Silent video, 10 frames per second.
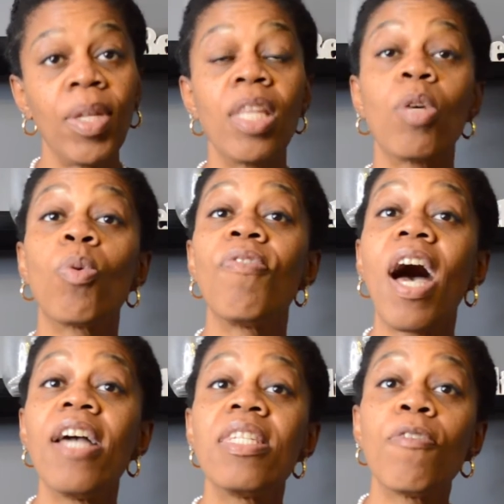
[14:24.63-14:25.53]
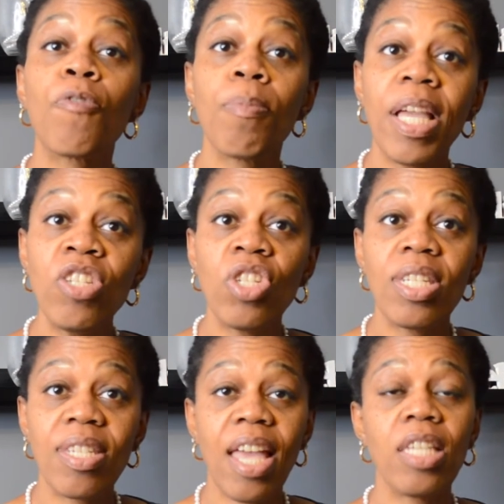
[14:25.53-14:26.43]
The revised information
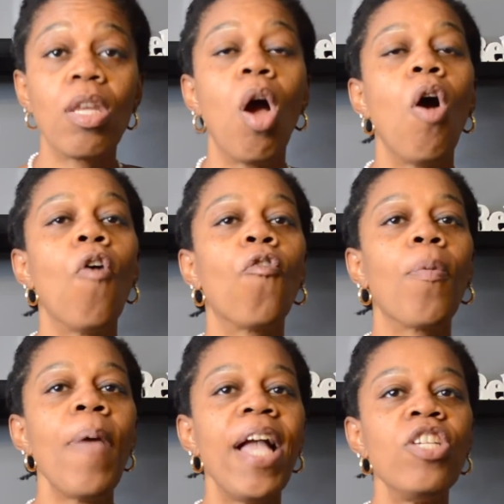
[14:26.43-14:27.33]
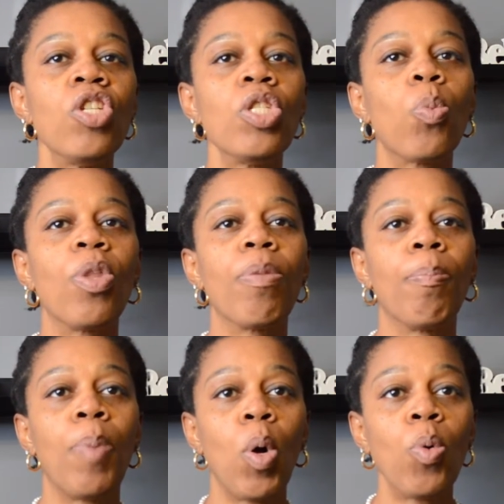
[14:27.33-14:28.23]
states, for patients
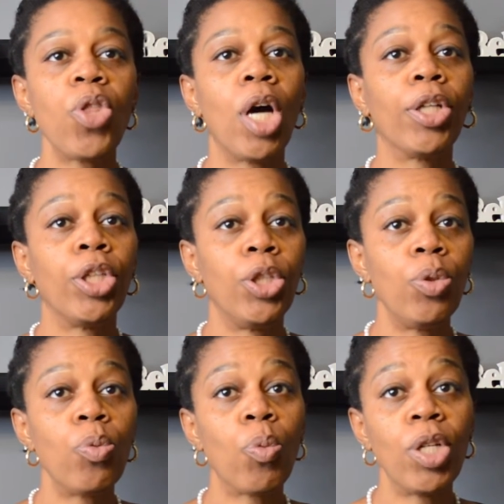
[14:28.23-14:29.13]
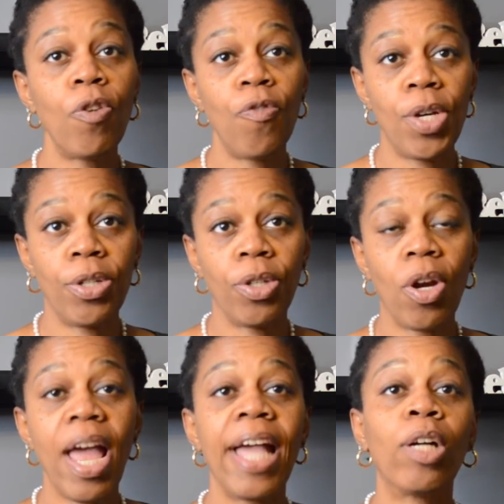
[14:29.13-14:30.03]
with both acute renal
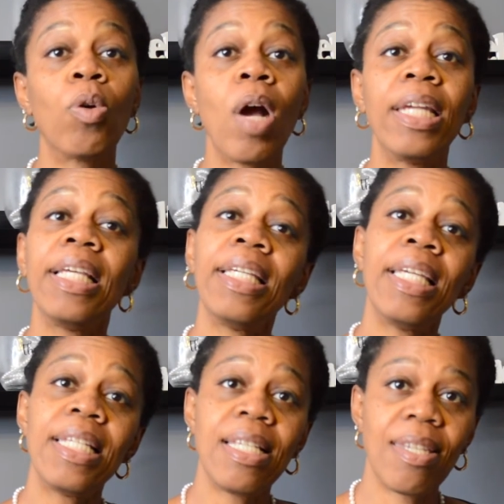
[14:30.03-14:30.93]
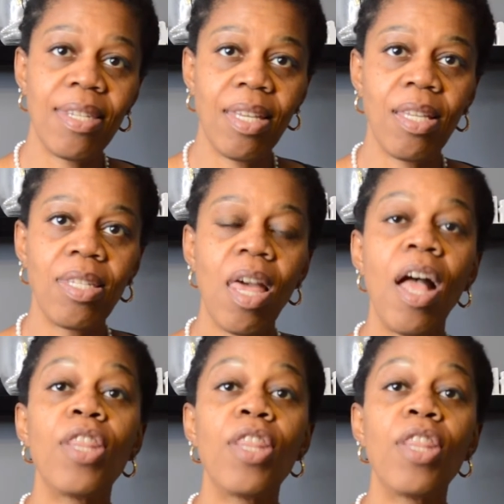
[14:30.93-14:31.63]
failure and chronic kidney disease,